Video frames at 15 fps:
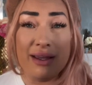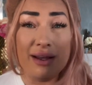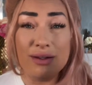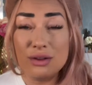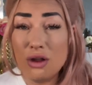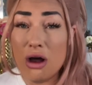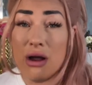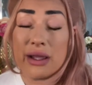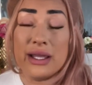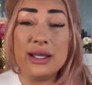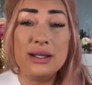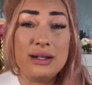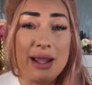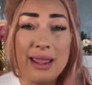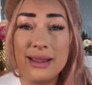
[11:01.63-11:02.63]

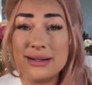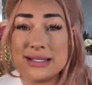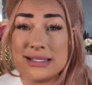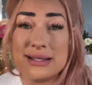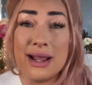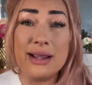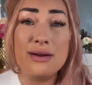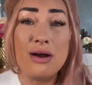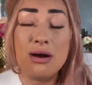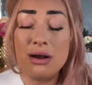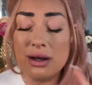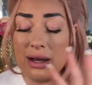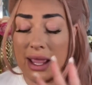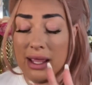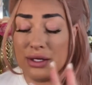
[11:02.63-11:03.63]
login and sign
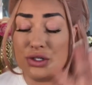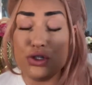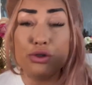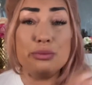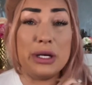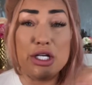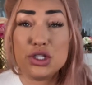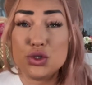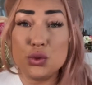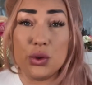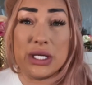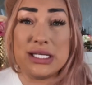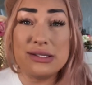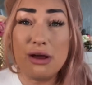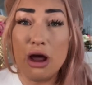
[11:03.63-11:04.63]
on and do my
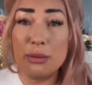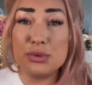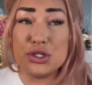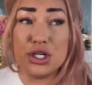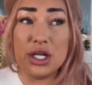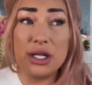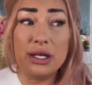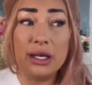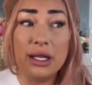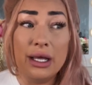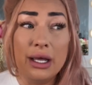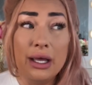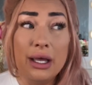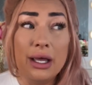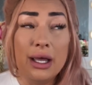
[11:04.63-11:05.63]
choice option.
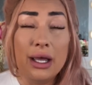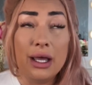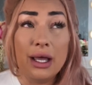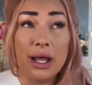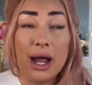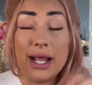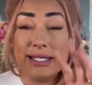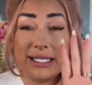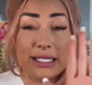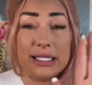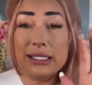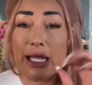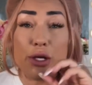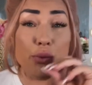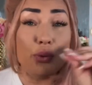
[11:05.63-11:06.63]
I did it
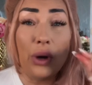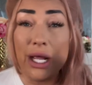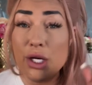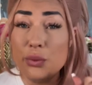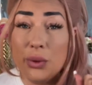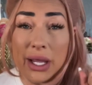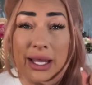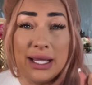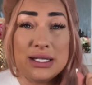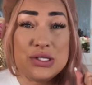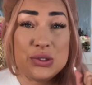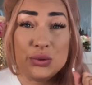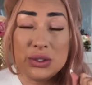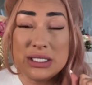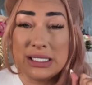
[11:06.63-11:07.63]
like right away as
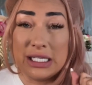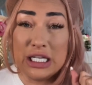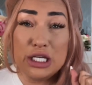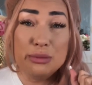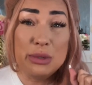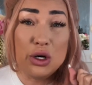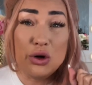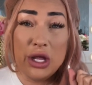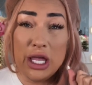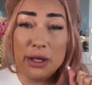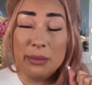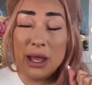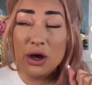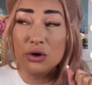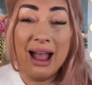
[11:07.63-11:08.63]
soon as the email came
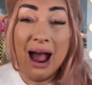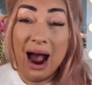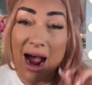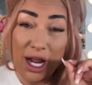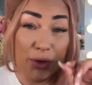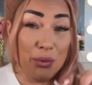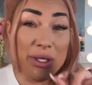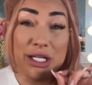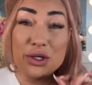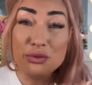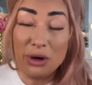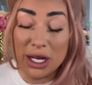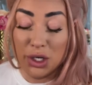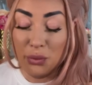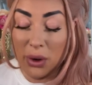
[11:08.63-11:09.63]
out. I went in
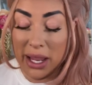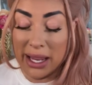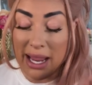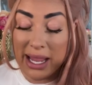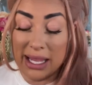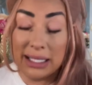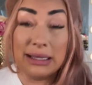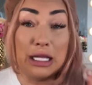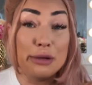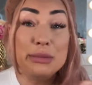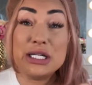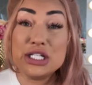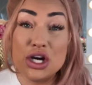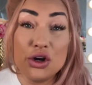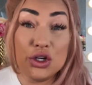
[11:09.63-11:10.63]
right away, and let me
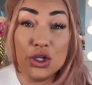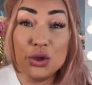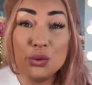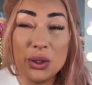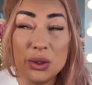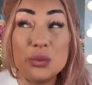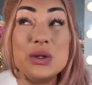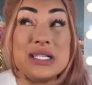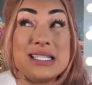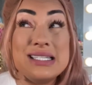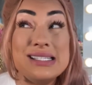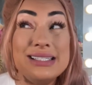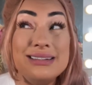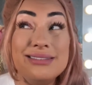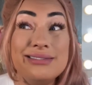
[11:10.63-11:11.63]
tell you, it was
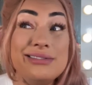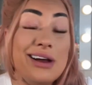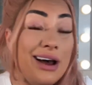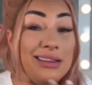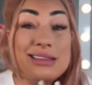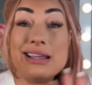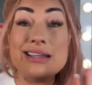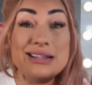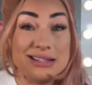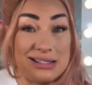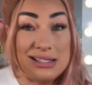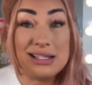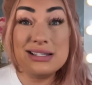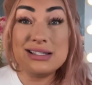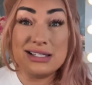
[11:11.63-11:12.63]
not the
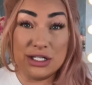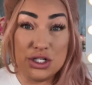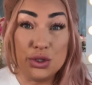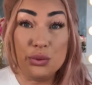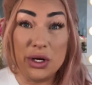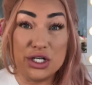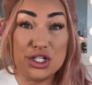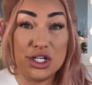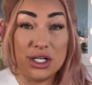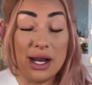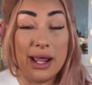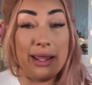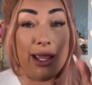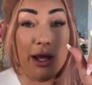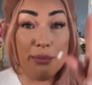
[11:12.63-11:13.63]
easiest situation.
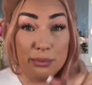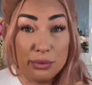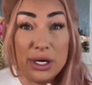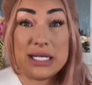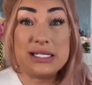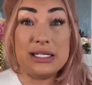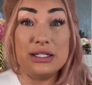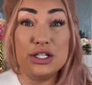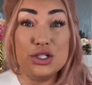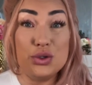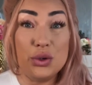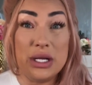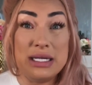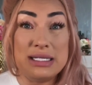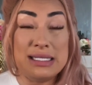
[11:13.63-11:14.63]
I kept pressing the choice